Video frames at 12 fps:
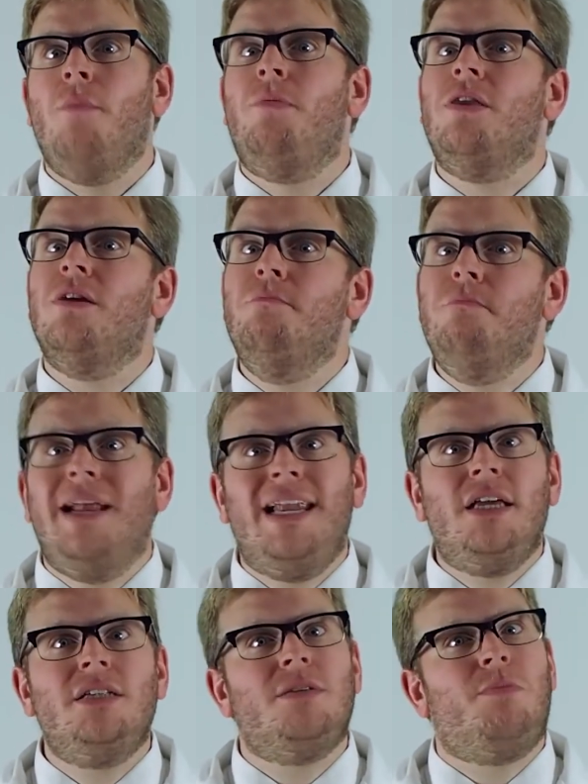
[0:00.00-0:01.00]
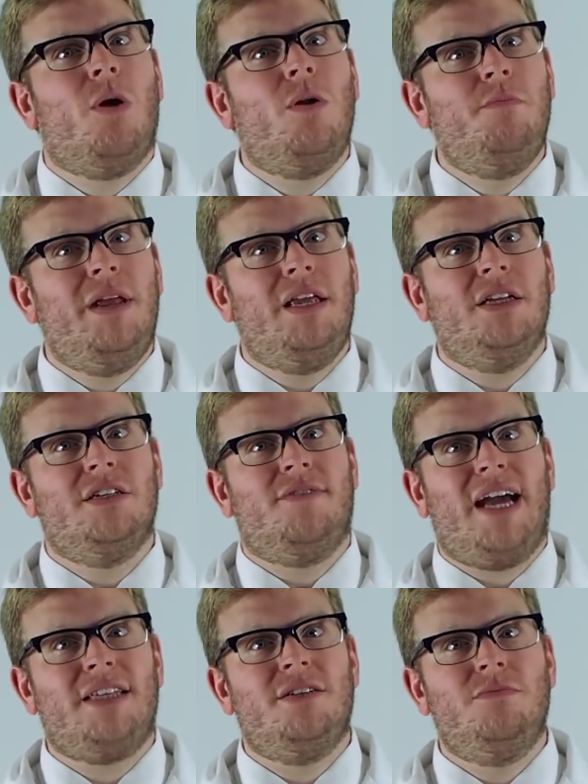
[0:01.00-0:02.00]
But the millions upon millions of
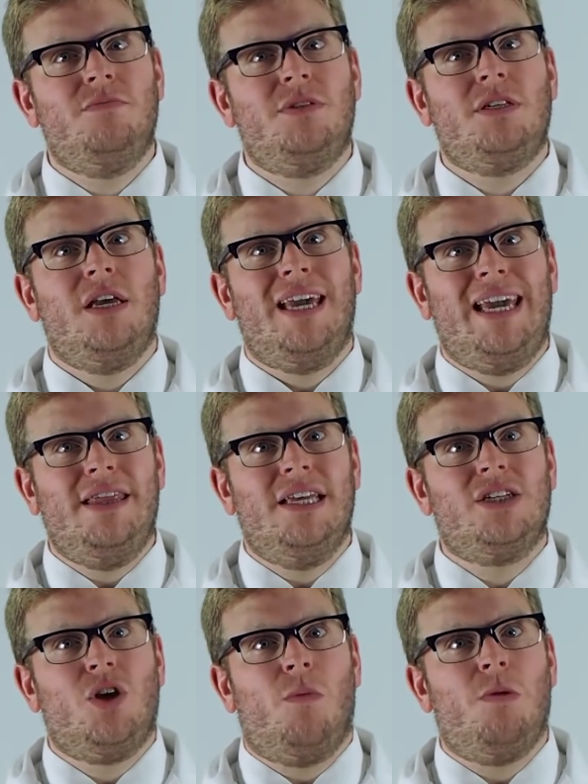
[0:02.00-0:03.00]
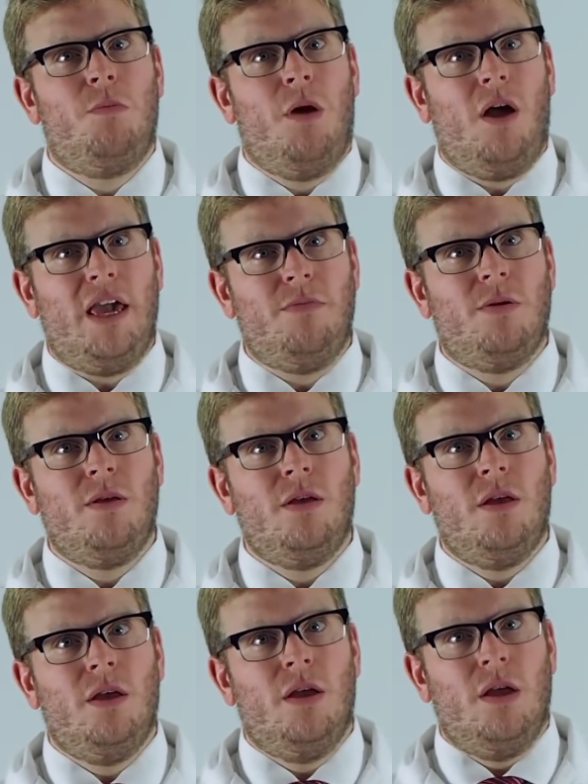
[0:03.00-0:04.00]
atoms in this copper pipe
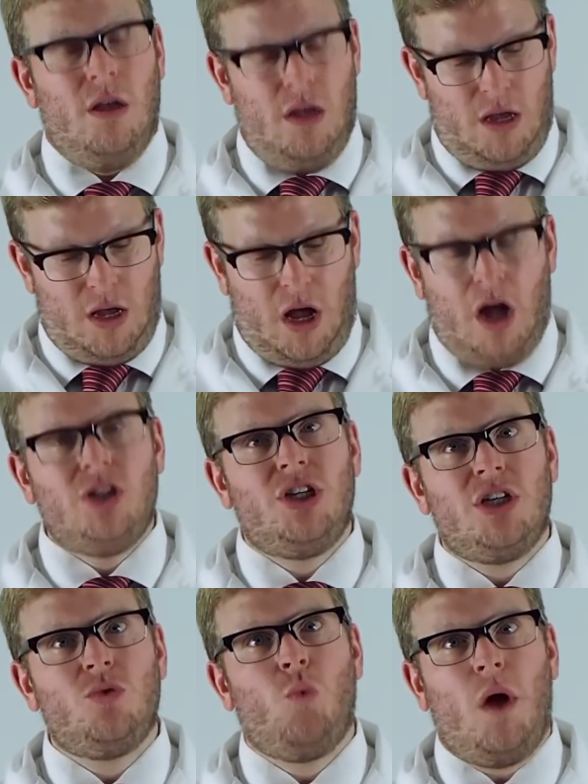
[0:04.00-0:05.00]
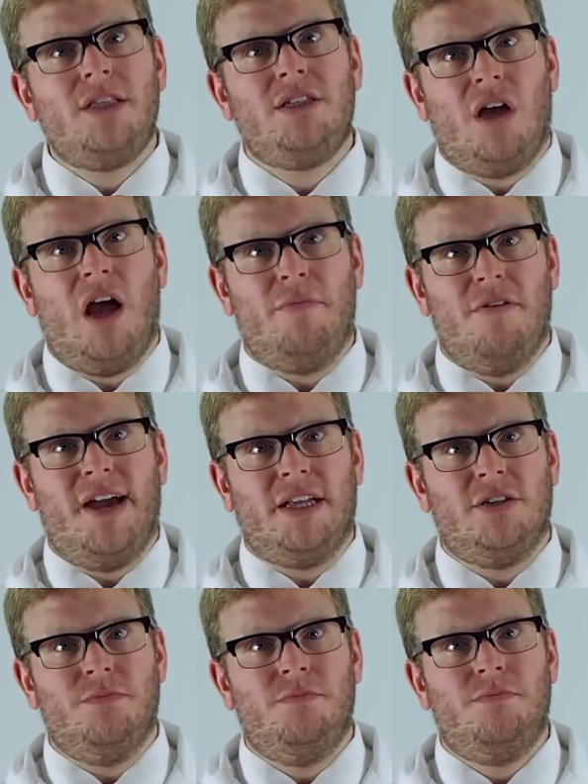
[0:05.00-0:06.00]
are just one type of
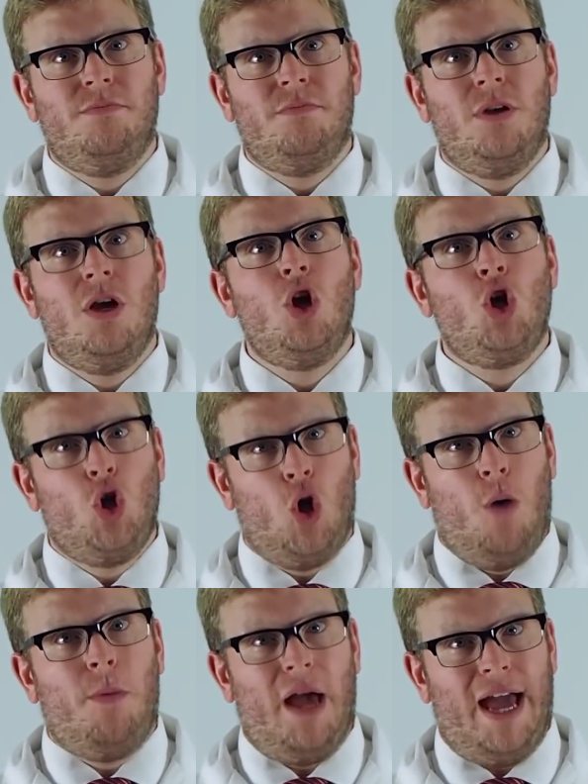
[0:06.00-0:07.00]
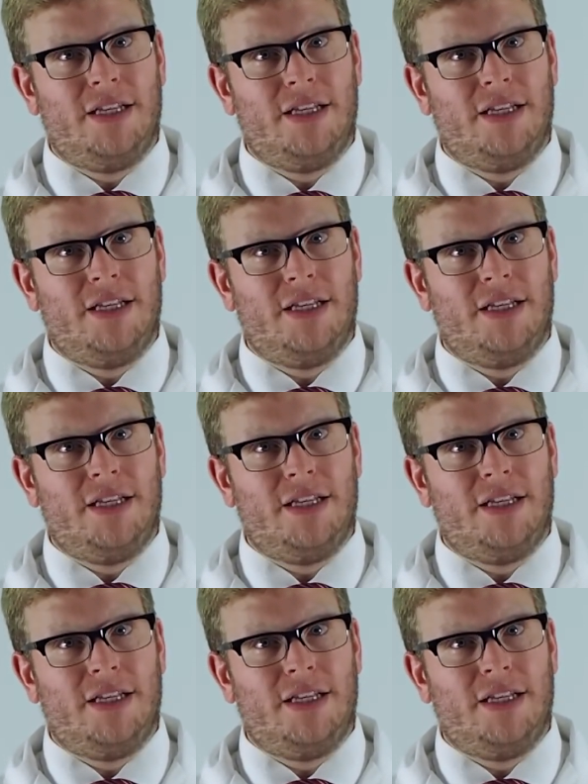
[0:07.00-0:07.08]
atom, copper